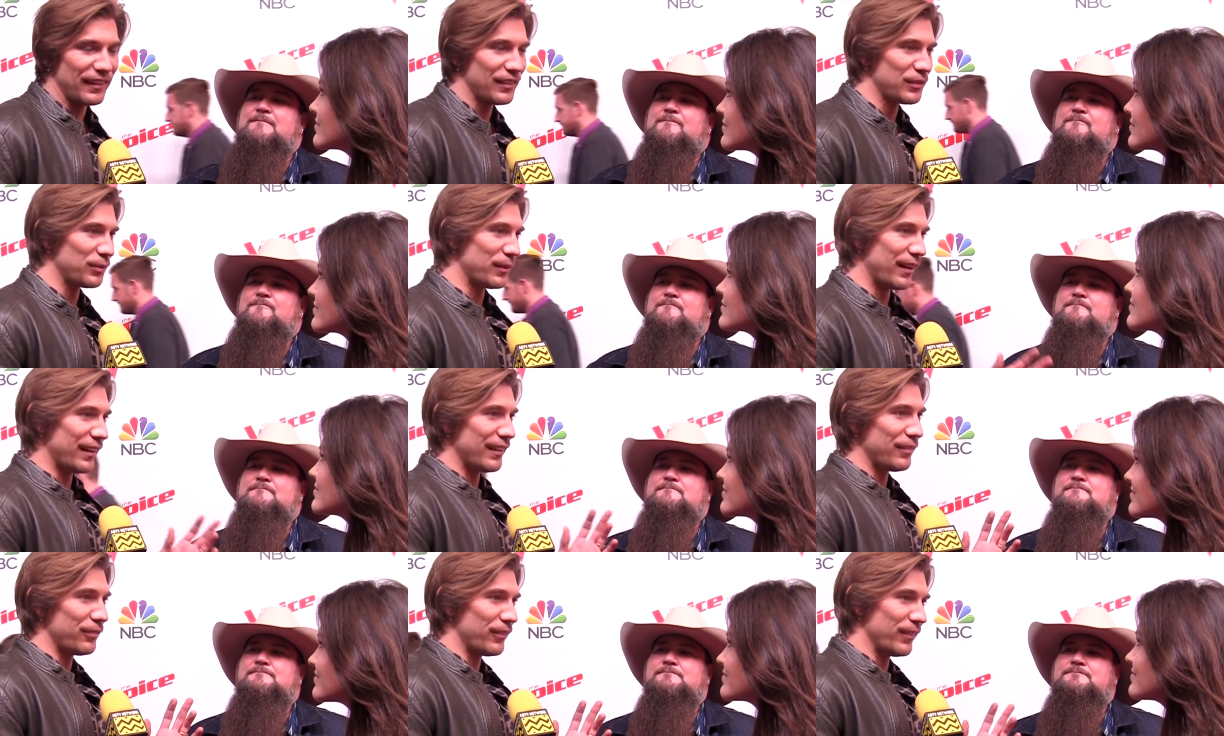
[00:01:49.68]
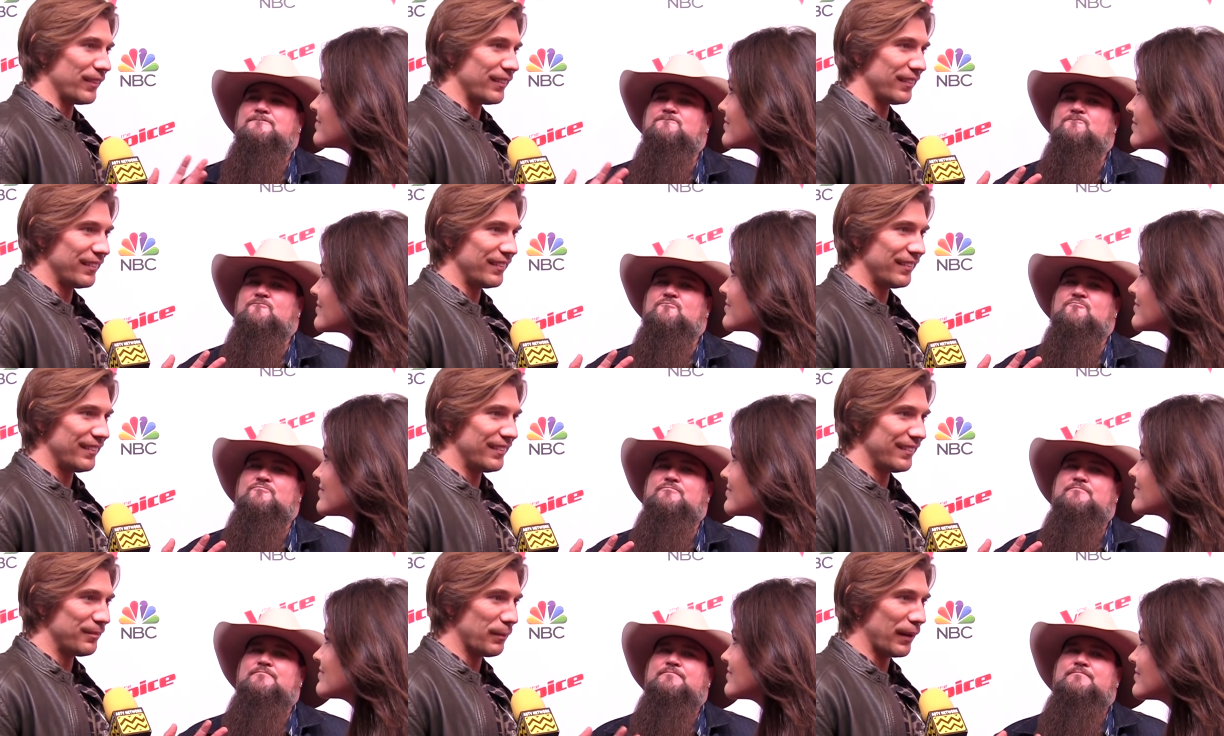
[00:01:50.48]
Speaker 1: us ready for
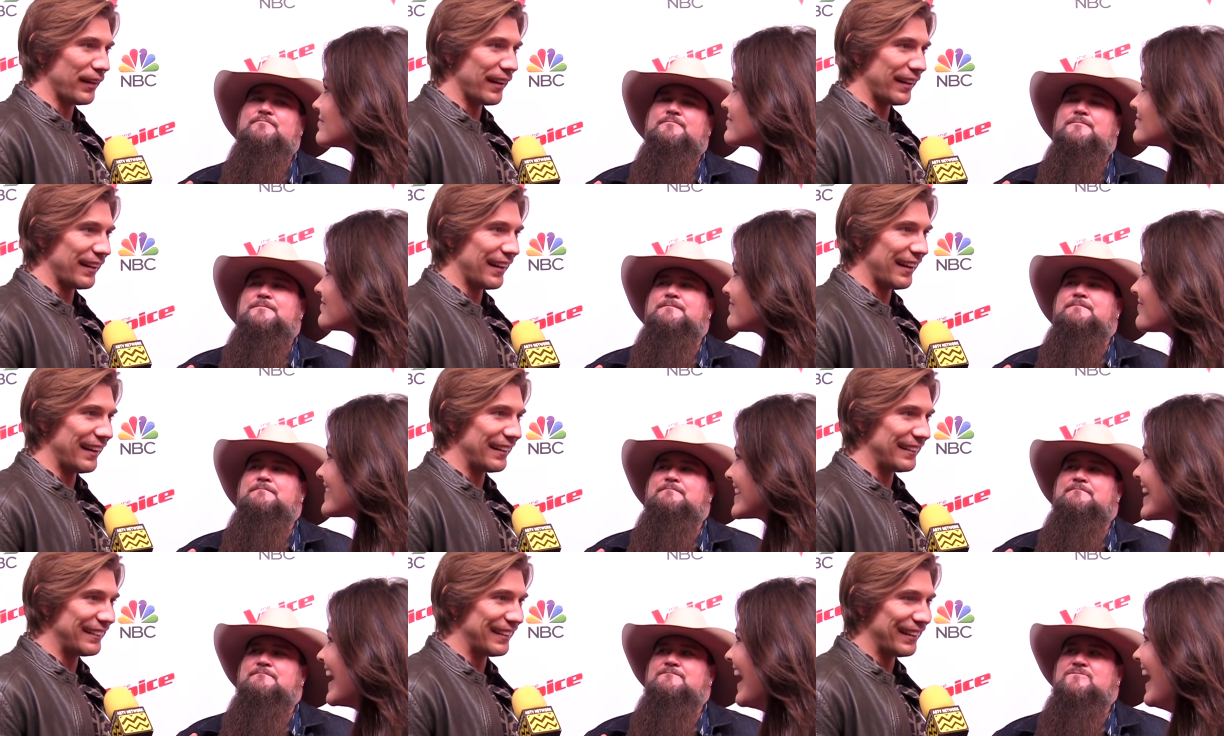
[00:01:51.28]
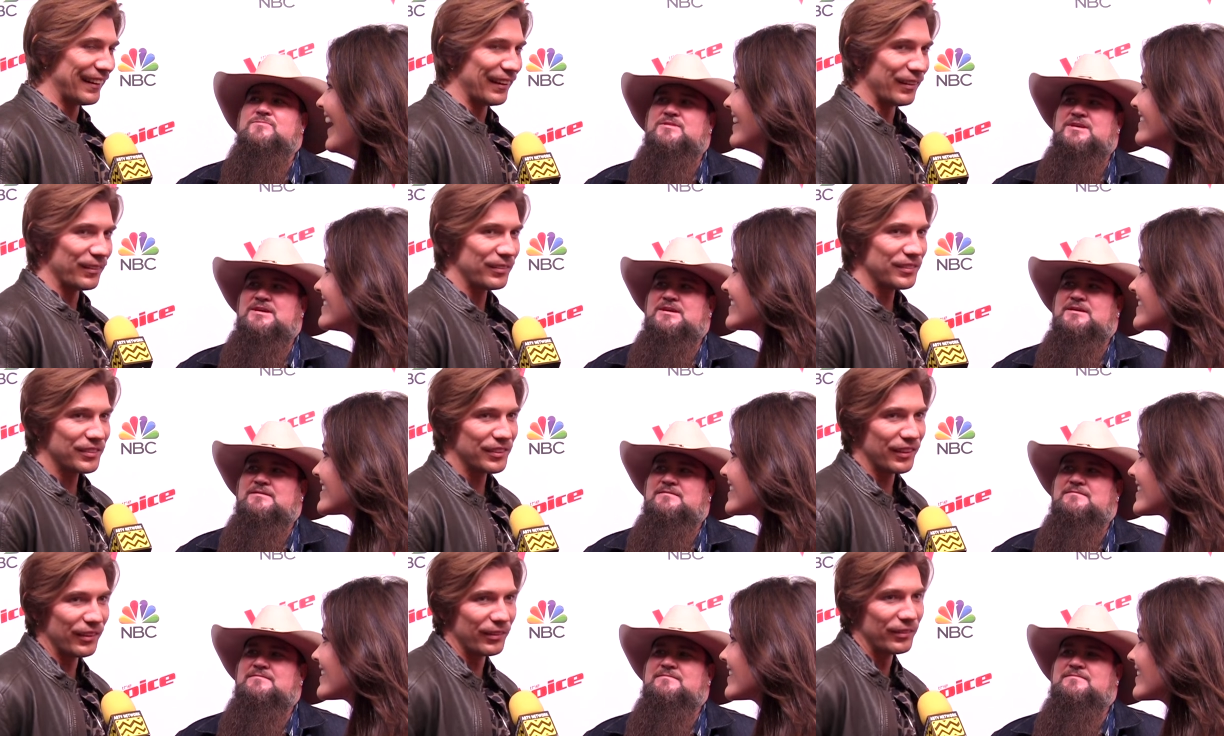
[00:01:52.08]
Monday night. Yeah. You know,
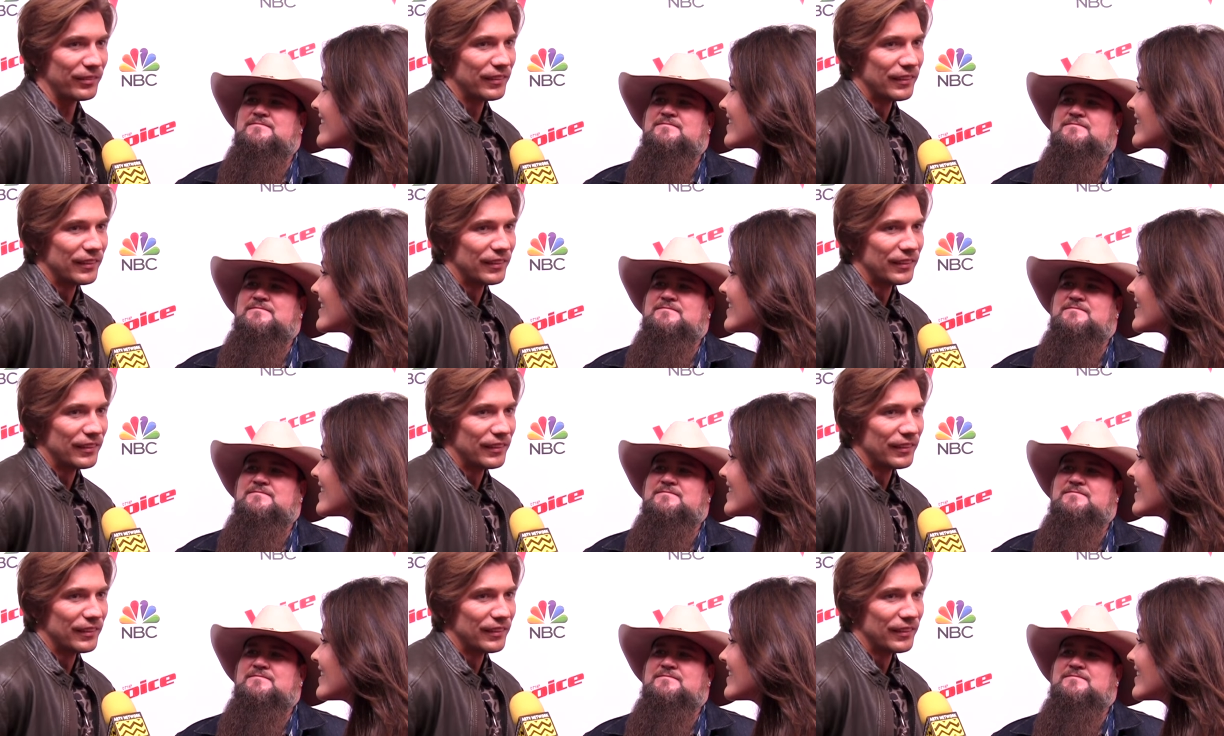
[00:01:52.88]
so